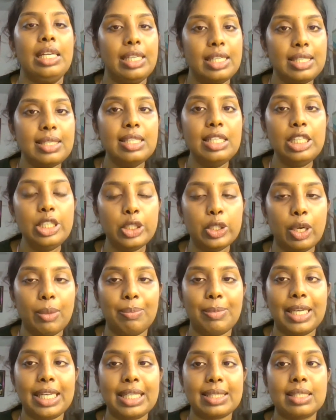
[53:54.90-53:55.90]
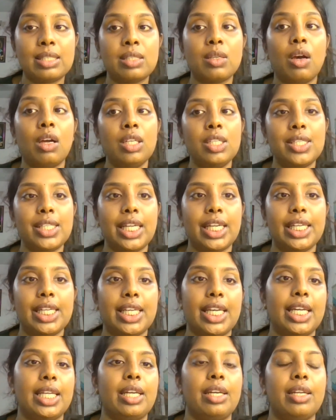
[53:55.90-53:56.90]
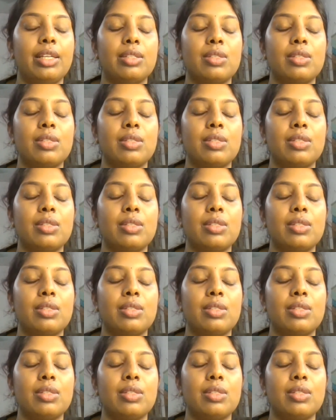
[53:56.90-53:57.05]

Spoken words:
Distal shoe appliance is contraindicated.